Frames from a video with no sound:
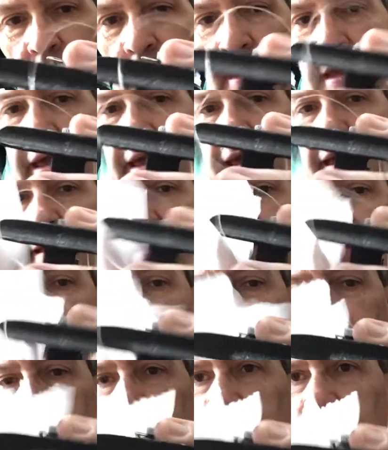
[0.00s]
and
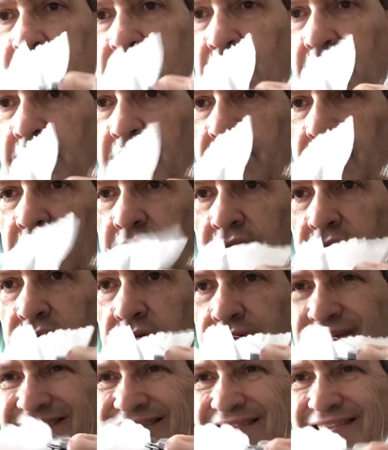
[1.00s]
start
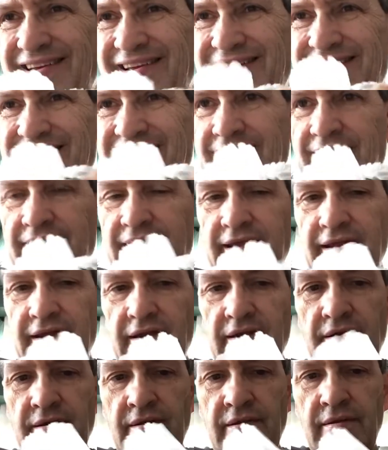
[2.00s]
cleaning in here.
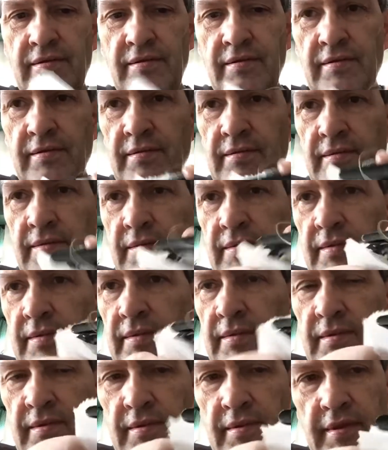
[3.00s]

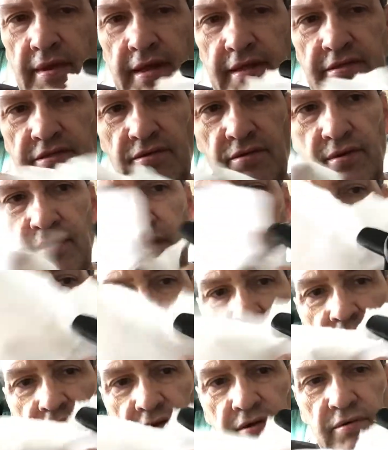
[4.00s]
That's all you got
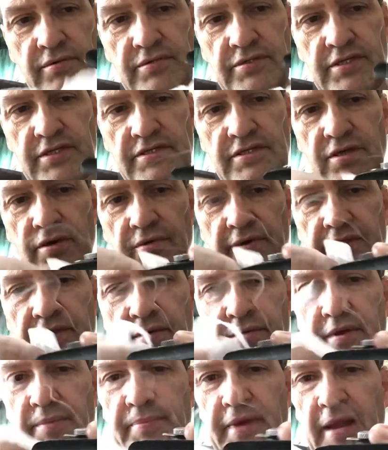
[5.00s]
to do. Just go in there
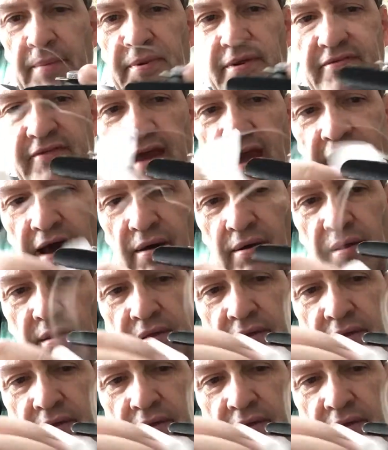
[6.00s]
with a paper towel,